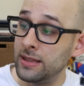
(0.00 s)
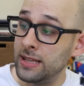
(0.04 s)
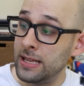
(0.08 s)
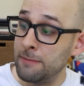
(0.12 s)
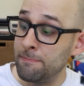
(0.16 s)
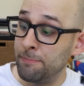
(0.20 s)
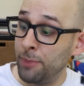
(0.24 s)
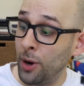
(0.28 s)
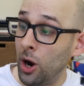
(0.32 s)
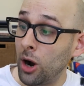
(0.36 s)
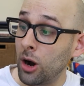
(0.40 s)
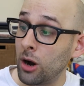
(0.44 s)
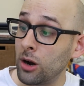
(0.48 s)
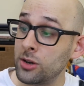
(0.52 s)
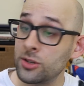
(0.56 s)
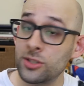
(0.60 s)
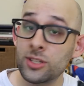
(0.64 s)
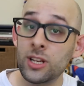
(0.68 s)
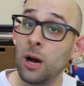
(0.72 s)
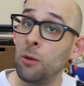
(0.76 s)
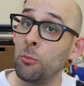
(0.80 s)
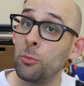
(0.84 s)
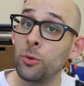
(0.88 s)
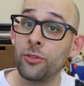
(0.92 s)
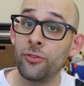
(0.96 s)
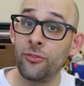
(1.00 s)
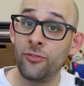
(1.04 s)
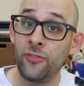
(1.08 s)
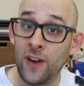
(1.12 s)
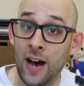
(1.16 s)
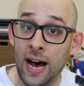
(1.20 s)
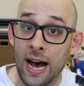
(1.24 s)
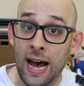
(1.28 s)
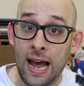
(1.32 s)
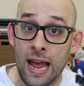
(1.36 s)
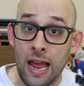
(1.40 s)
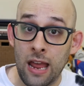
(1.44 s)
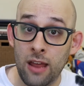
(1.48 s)
bars come with
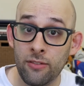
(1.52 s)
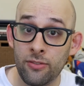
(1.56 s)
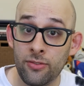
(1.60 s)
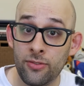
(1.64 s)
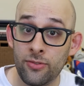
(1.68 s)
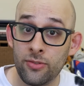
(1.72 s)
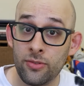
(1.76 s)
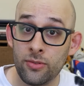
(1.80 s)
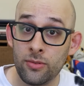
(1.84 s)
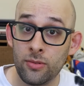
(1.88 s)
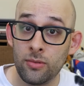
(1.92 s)
5.